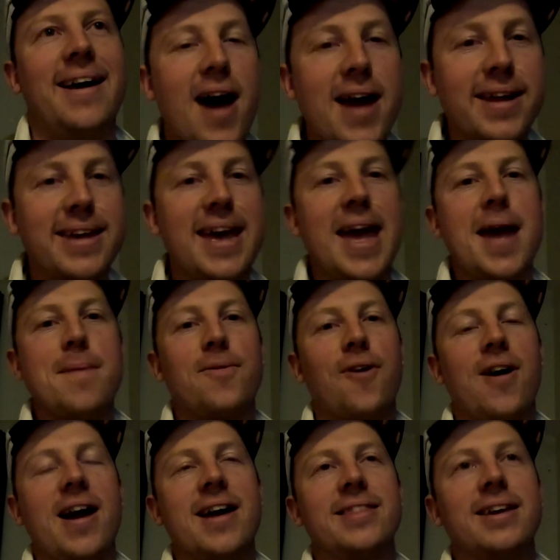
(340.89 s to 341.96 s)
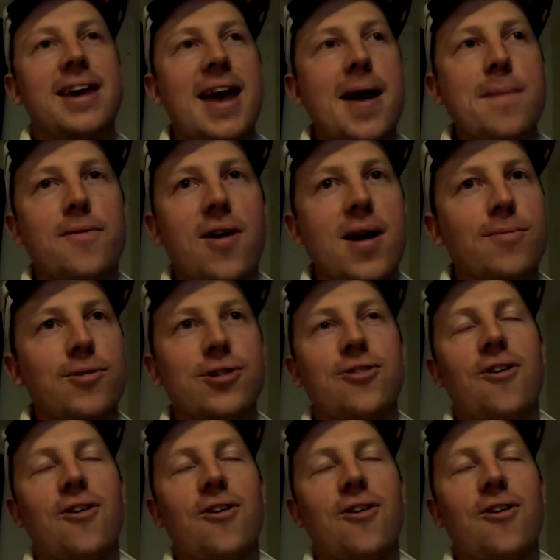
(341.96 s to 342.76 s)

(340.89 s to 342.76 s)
I had a campground. The campground was